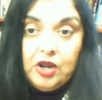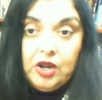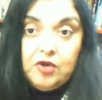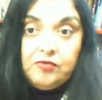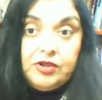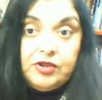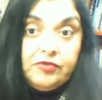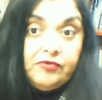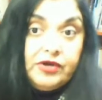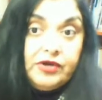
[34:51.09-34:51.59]

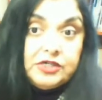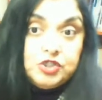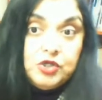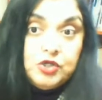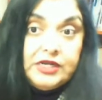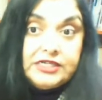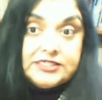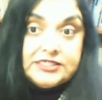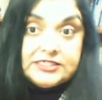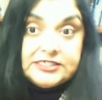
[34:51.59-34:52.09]
with
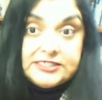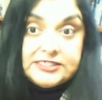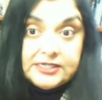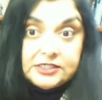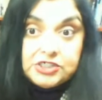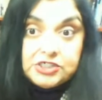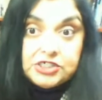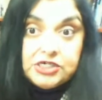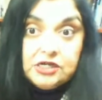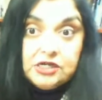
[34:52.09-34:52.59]
virtually
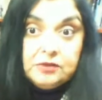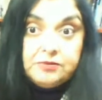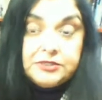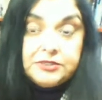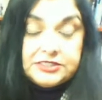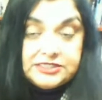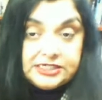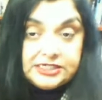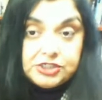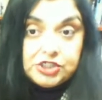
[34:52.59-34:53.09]
surgical
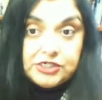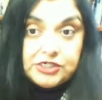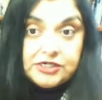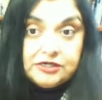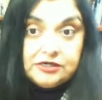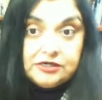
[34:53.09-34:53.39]
precision.